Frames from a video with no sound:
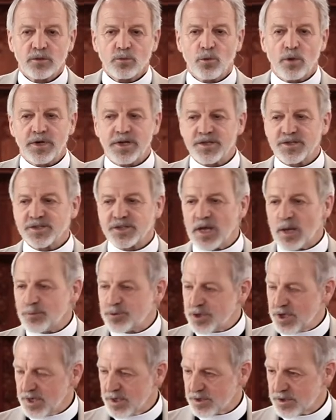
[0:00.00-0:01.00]
where his
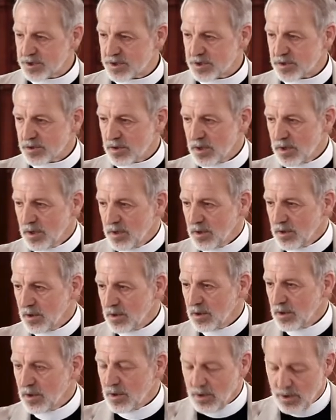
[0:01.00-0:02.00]
subjects
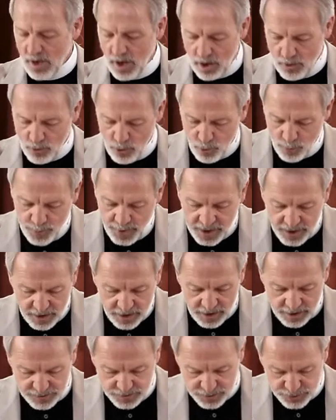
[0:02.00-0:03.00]
are
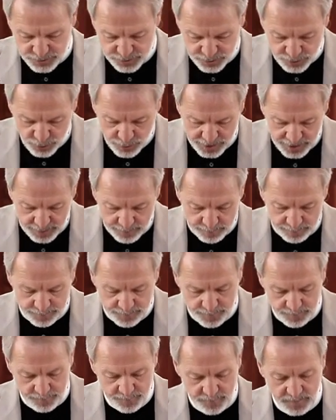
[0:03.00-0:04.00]
obedient to him,
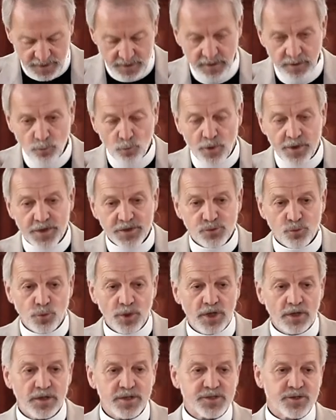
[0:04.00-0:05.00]
where his
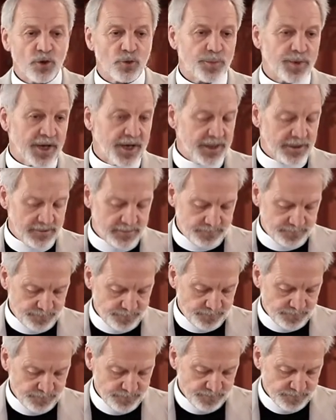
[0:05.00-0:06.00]
will is obeyed
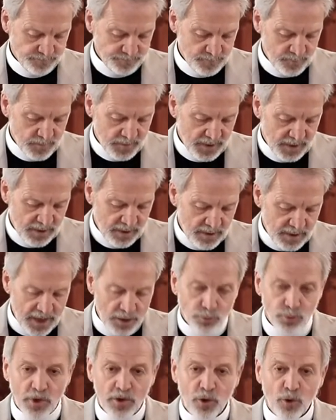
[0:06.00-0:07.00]

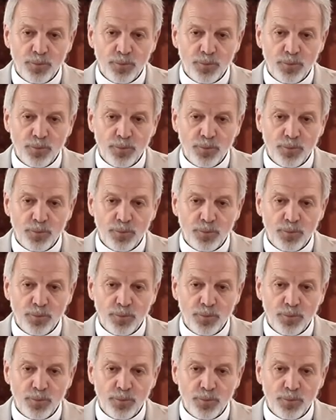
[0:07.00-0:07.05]
and where